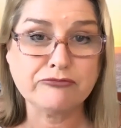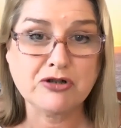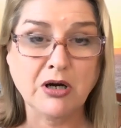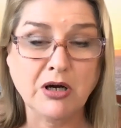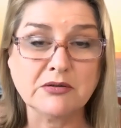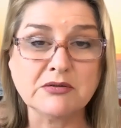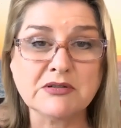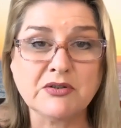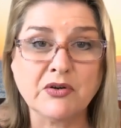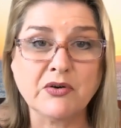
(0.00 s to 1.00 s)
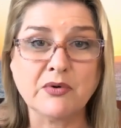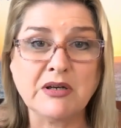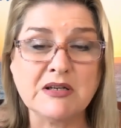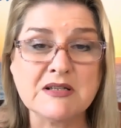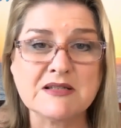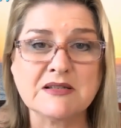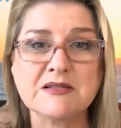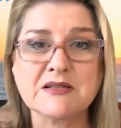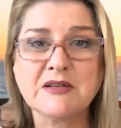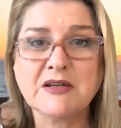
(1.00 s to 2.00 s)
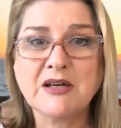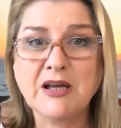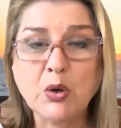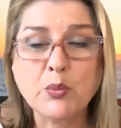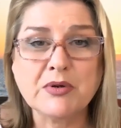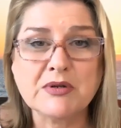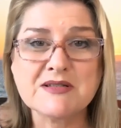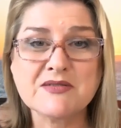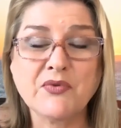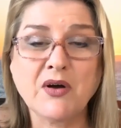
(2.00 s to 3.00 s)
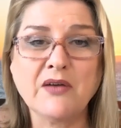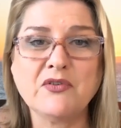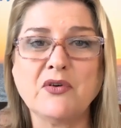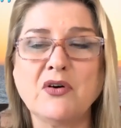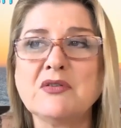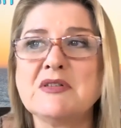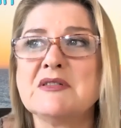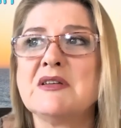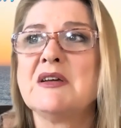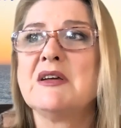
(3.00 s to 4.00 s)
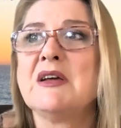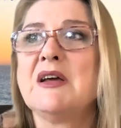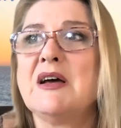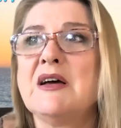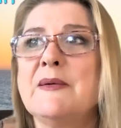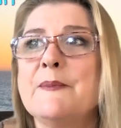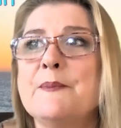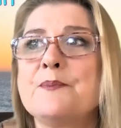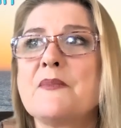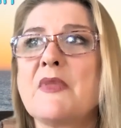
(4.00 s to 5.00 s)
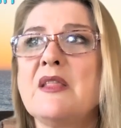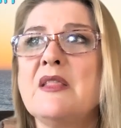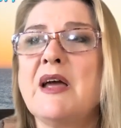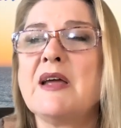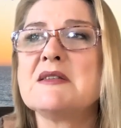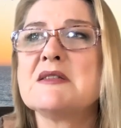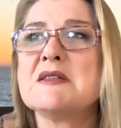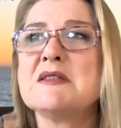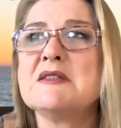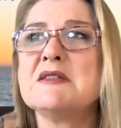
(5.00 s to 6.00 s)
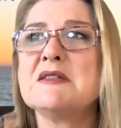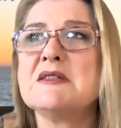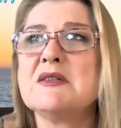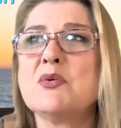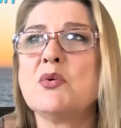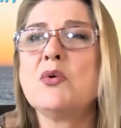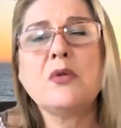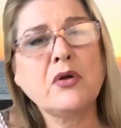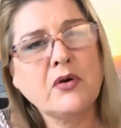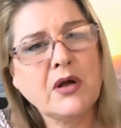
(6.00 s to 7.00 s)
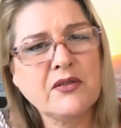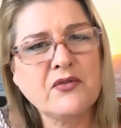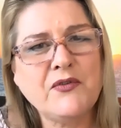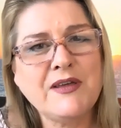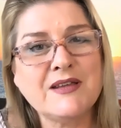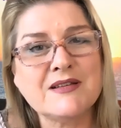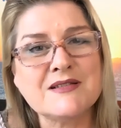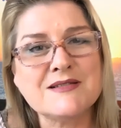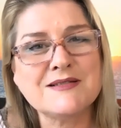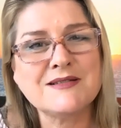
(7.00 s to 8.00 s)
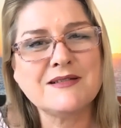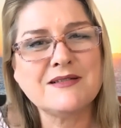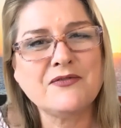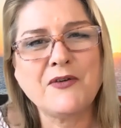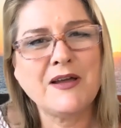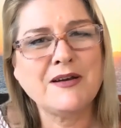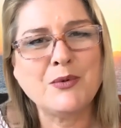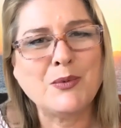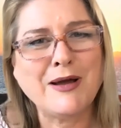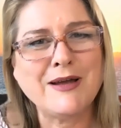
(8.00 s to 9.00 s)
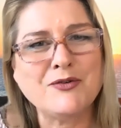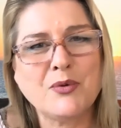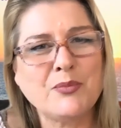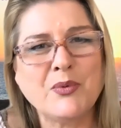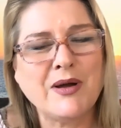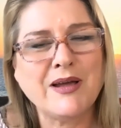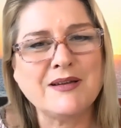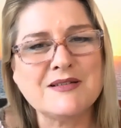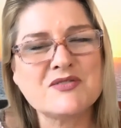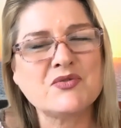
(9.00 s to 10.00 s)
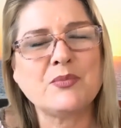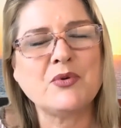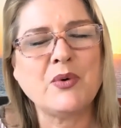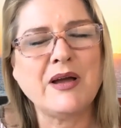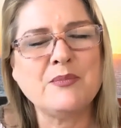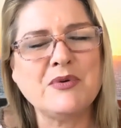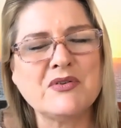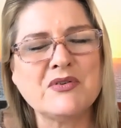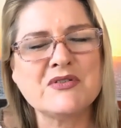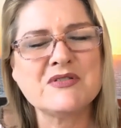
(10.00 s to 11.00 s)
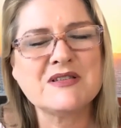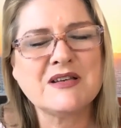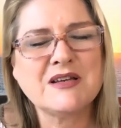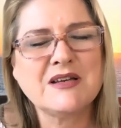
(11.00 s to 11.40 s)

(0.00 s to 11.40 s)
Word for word: child, you know, an innocent, helpless five year old, um, that all her other fears faded away, dropped away, just dropped away because